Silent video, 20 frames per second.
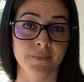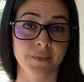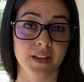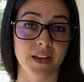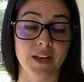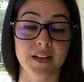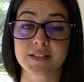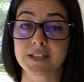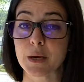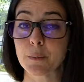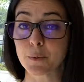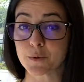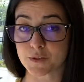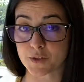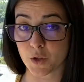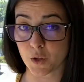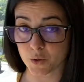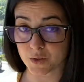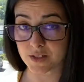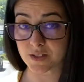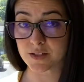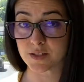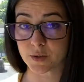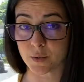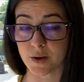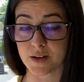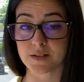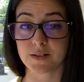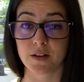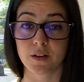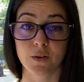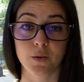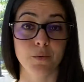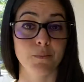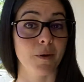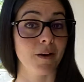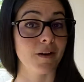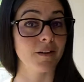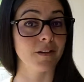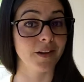Examples closest to us include
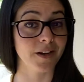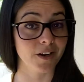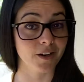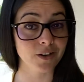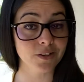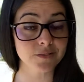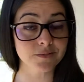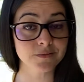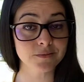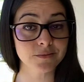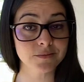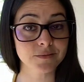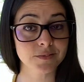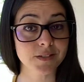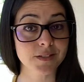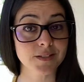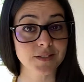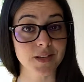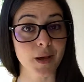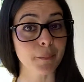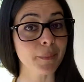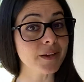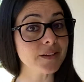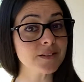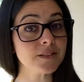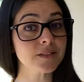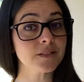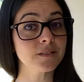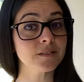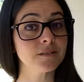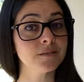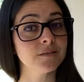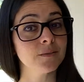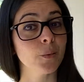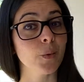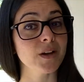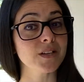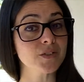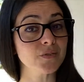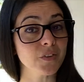Montclair, Summit,
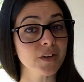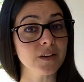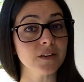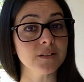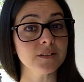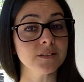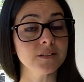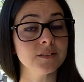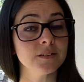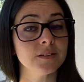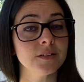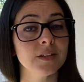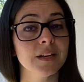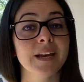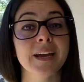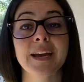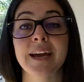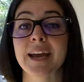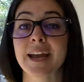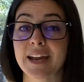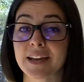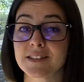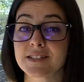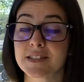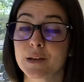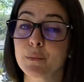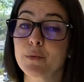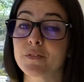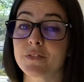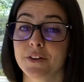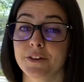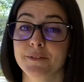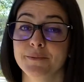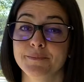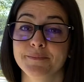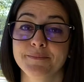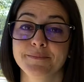Westfield, and Somerville.